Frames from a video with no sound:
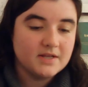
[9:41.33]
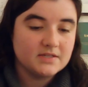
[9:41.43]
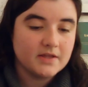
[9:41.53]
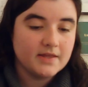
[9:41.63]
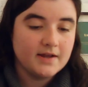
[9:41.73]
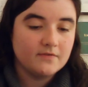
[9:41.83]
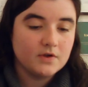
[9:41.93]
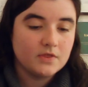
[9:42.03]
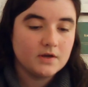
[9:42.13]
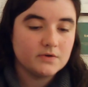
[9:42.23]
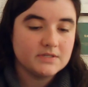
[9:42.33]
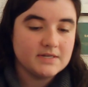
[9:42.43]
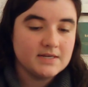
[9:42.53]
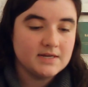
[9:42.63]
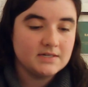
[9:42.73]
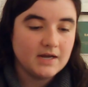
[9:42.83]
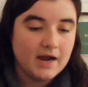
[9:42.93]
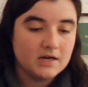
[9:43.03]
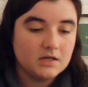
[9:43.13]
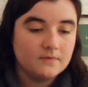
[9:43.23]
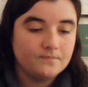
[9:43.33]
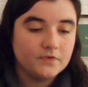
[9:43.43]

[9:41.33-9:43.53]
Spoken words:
and saw that everything was neat and tidy,